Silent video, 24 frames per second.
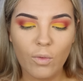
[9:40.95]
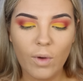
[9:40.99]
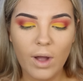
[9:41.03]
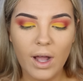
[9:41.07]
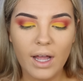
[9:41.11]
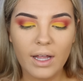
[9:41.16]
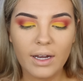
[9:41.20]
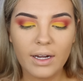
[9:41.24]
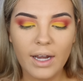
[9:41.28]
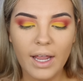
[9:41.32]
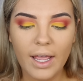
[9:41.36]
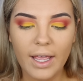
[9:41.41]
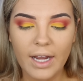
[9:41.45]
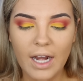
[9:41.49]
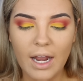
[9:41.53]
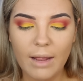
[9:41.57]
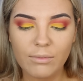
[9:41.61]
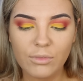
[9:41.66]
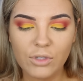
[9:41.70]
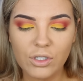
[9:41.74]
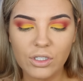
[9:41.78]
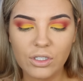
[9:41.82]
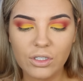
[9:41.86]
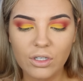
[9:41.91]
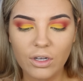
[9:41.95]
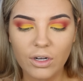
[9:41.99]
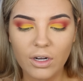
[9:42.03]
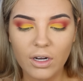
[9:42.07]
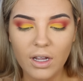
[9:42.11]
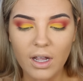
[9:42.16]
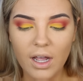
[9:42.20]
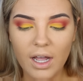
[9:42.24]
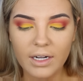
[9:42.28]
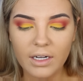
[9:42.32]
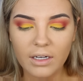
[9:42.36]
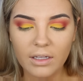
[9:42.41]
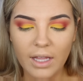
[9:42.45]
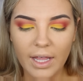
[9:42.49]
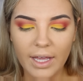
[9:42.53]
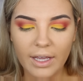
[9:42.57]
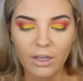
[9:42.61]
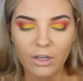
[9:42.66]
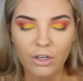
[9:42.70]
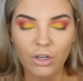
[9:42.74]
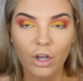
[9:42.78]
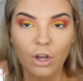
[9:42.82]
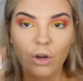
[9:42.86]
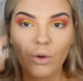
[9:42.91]
one, and I'm just going to kind of
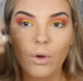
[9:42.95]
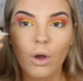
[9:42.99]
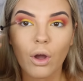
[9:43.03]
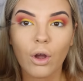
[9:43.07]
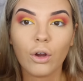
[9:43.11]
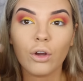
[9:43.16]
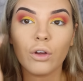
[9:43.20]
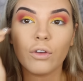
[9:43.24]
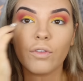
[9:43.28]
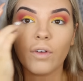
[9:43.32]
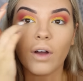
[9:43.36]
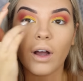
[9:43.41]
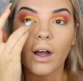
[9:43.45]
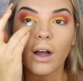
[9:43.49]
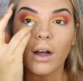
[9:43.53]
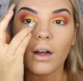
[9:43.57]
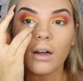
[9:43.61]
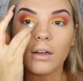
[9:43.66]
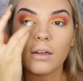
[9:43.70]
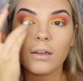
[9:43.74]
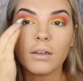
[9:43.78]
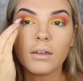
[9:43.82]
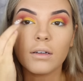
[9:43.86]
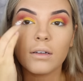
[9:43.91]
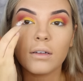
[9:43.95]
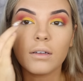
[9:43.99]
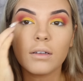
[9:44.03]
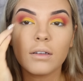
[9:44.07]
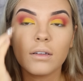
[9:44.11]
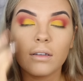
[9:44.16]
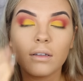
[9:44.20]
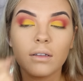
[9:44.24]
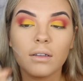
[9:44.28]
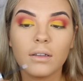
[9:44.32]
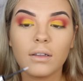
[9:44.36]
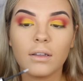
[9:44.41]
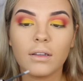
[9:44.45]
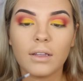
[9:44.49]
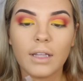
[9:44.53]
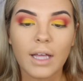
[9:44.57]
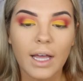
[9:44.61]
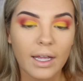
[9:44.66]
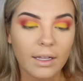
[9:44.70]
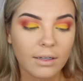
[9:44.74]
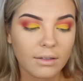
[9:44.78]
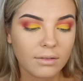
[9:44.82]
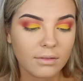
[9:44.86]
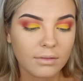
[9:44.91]
like go over
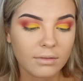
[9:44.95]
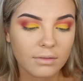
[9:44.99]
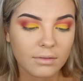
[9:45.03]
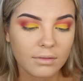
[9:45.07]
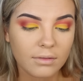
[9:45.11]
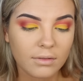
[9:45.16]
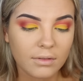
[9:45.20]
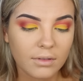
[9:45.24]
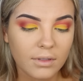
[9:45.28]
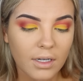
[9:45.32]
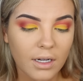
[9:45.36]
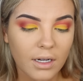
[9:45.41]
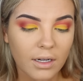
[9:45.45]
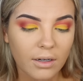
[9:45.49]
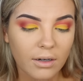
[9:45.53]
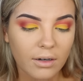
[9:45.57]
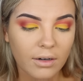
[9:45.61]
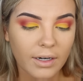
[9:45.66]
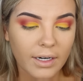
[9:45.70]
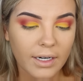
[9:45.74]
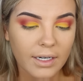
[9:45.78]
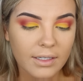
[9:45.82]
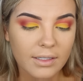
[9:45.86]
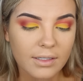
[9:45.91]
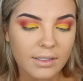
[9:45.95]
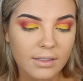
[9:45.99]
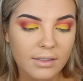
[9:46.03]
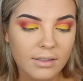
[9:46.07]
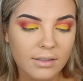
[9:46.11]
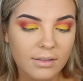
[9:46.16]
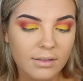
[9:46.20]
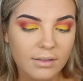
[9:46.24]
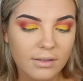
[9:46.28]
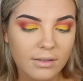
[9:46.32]
that cut crease.